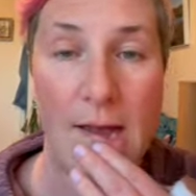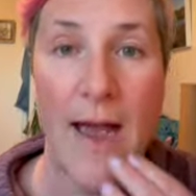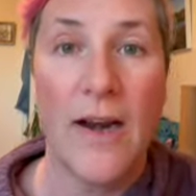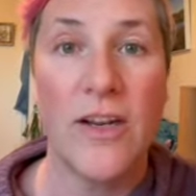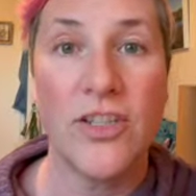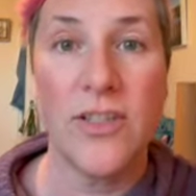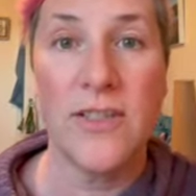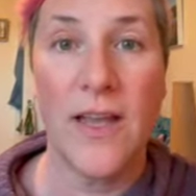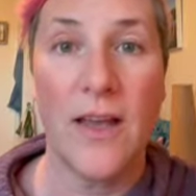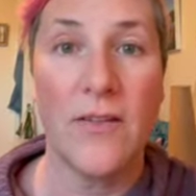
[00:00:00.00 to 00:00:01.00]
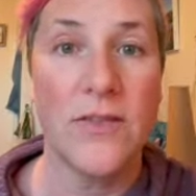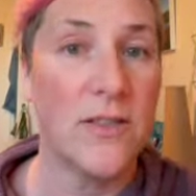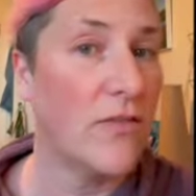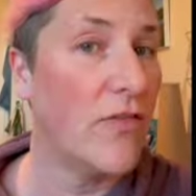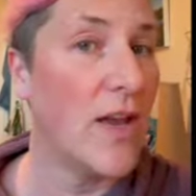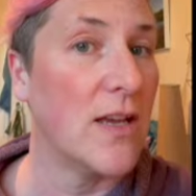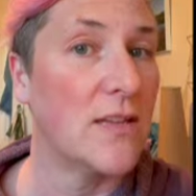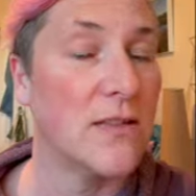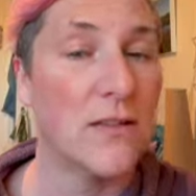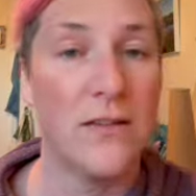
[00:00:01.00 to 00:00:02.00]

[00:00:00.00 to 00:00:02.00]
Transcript: and it just gives the face